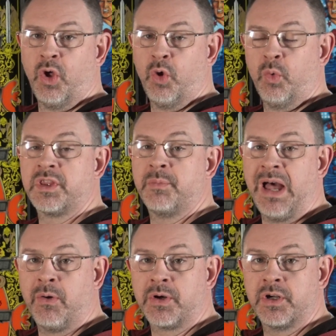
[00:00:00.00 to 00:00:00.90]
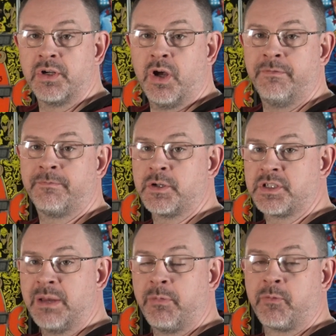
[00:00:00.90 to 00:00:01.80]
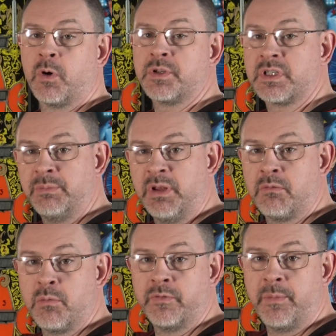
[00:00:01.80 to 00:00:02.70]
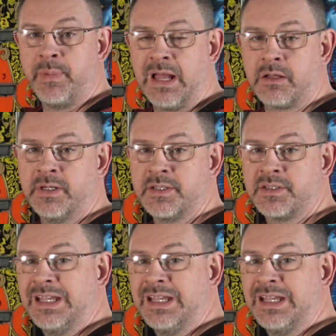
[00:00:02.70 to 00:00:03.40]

With the power turned off, first step, of course, is going to be to remove the back glass.